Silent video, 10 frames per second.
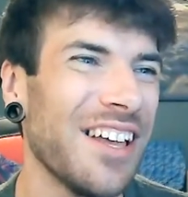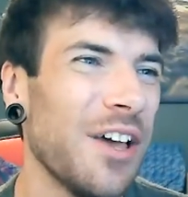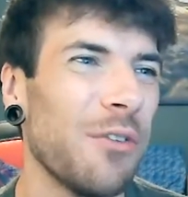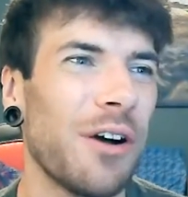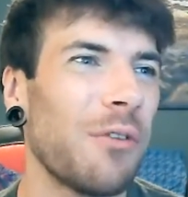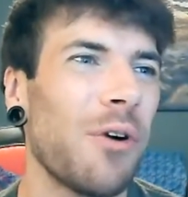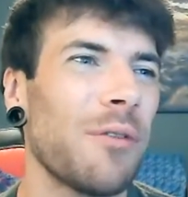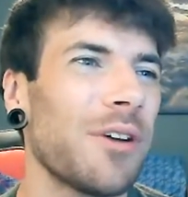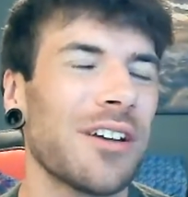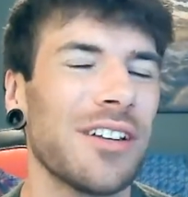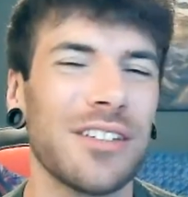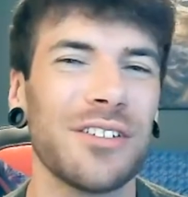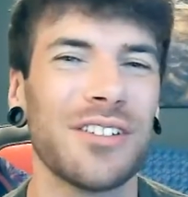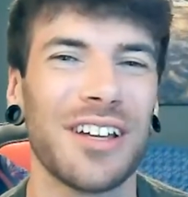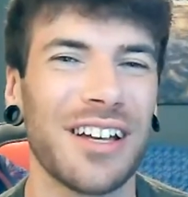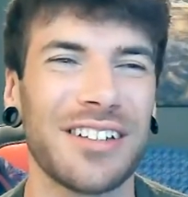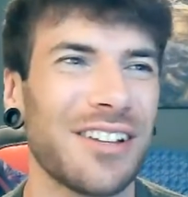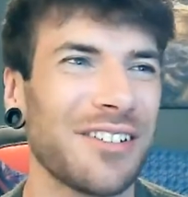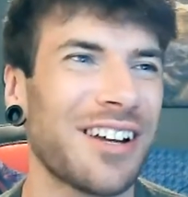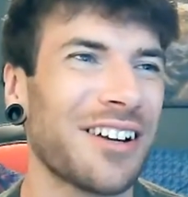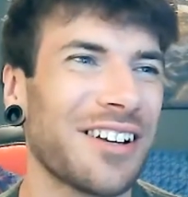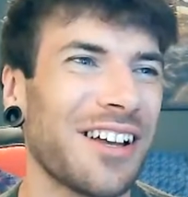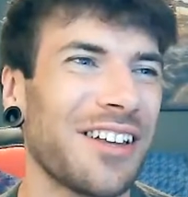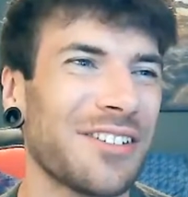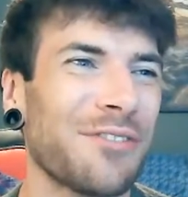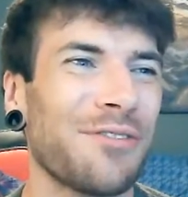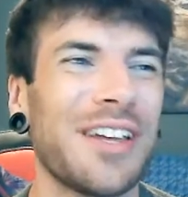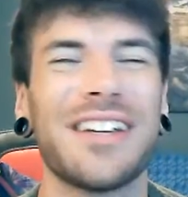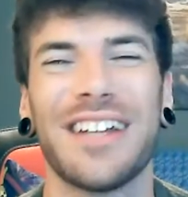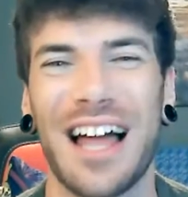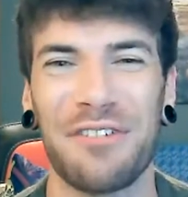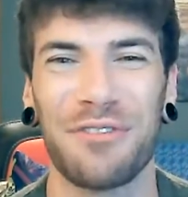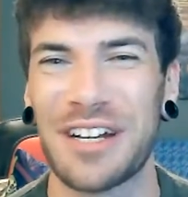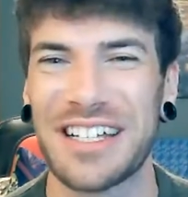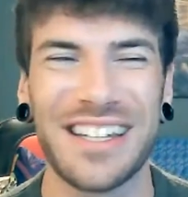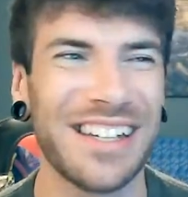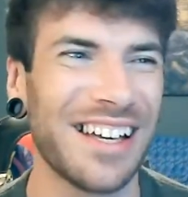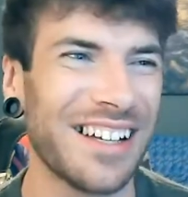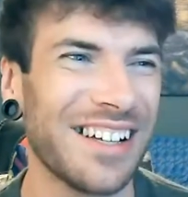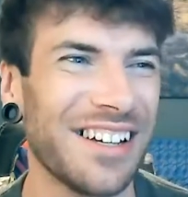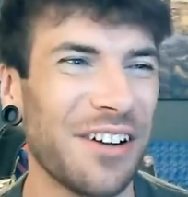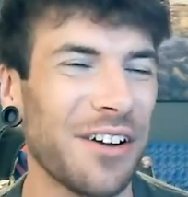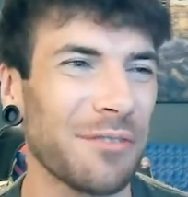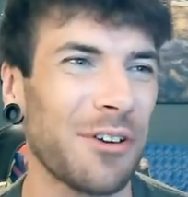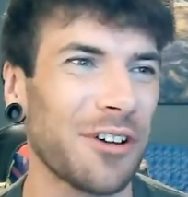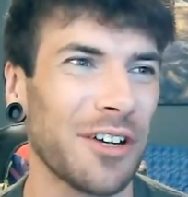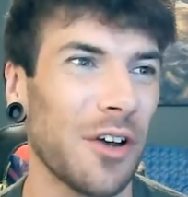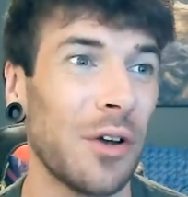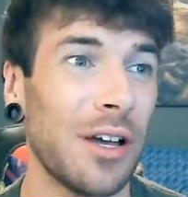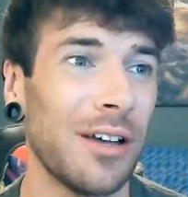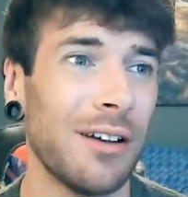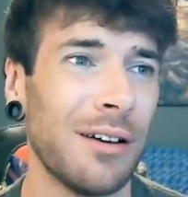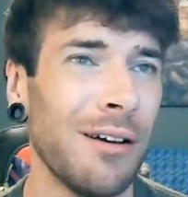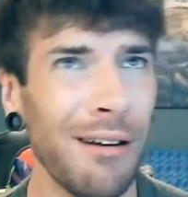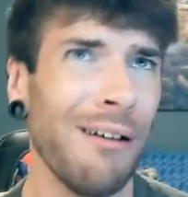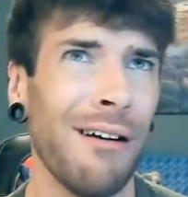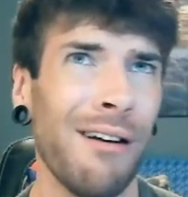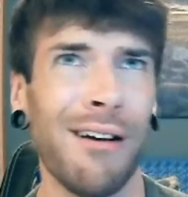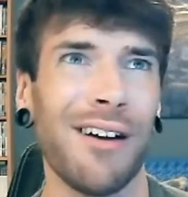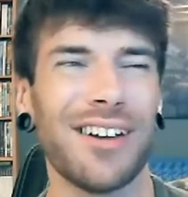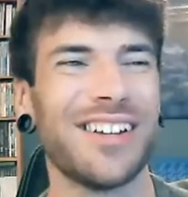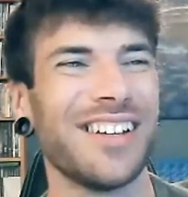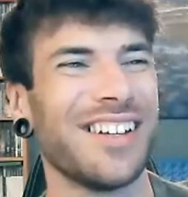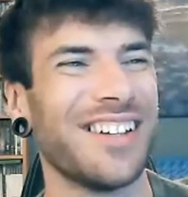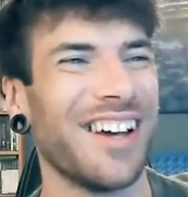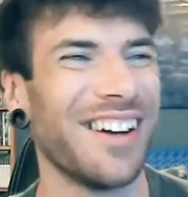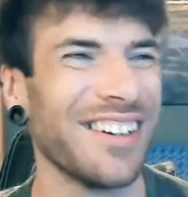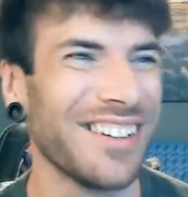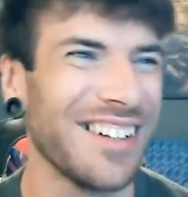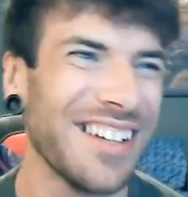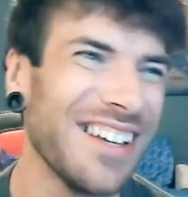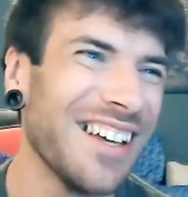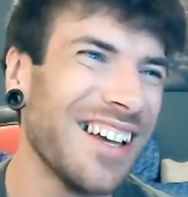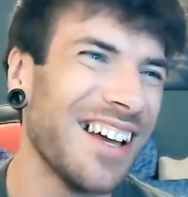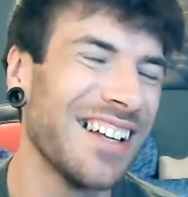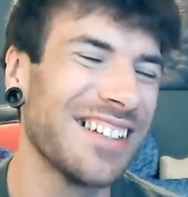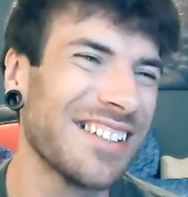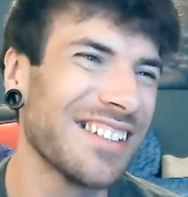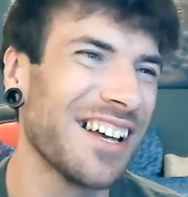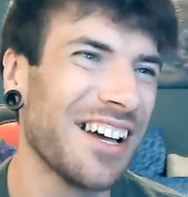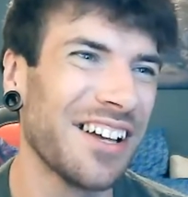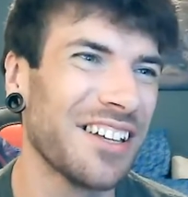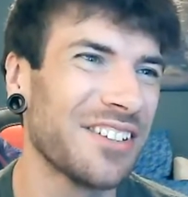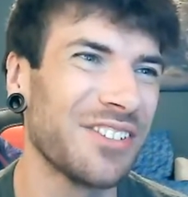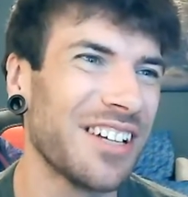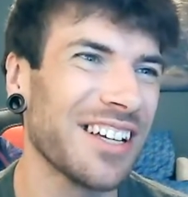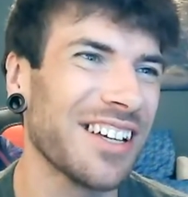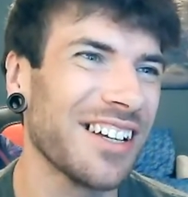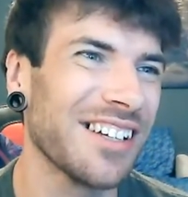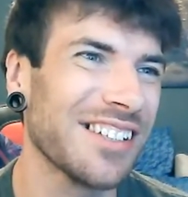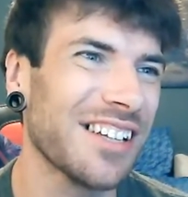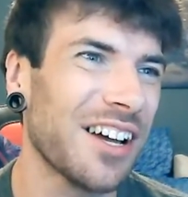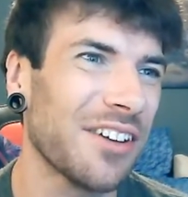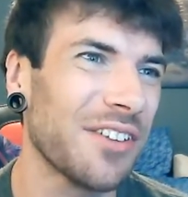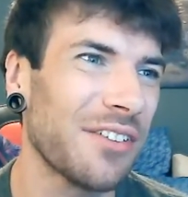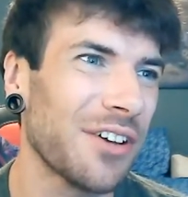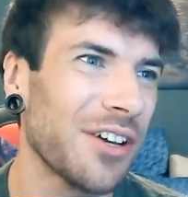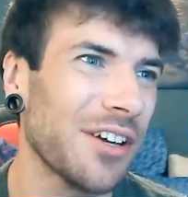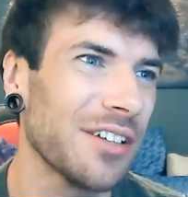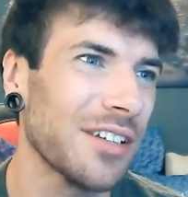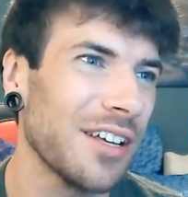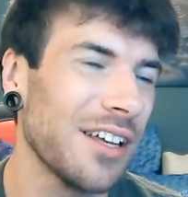Well, what am I gonna do? Like it's a fake laugh read, isn't it? I'm not gonna go, ha, it's ridiculous. I've ever heard.